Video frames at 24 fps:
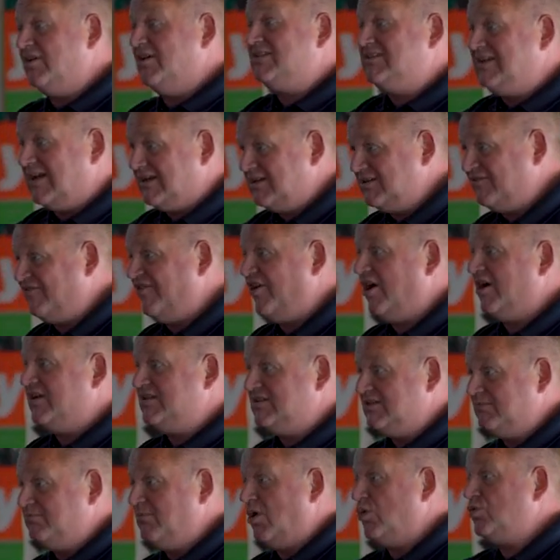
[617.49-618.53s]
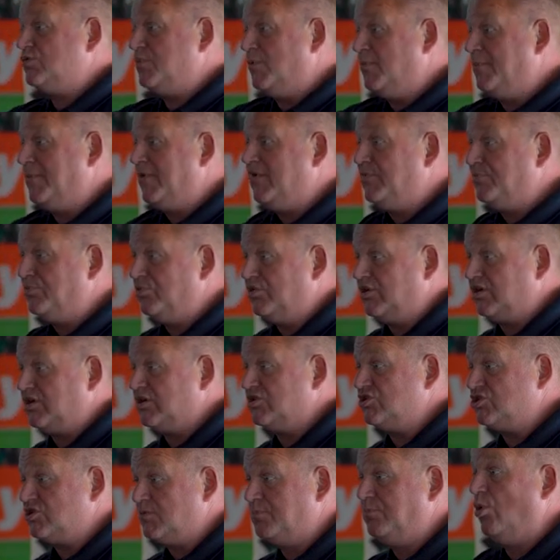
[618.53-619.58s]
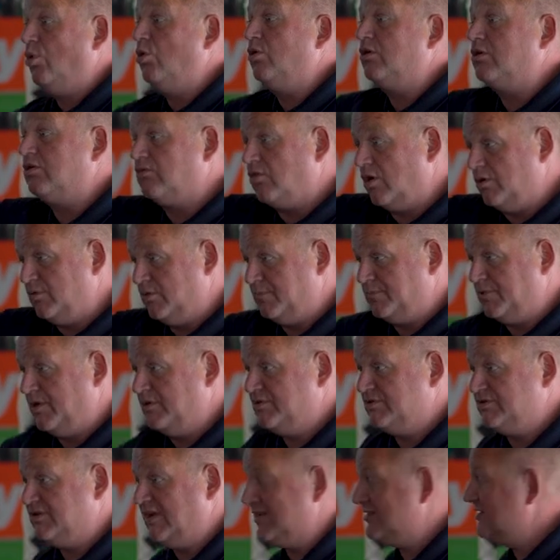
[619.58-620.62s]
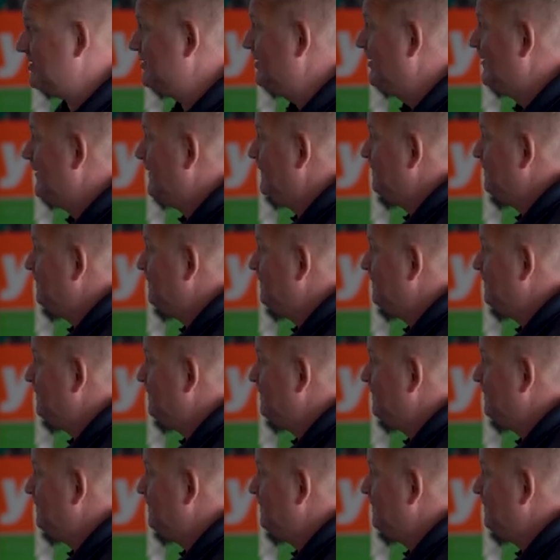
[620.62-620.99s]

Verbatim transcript: identified to multiple people that can support and grow the process.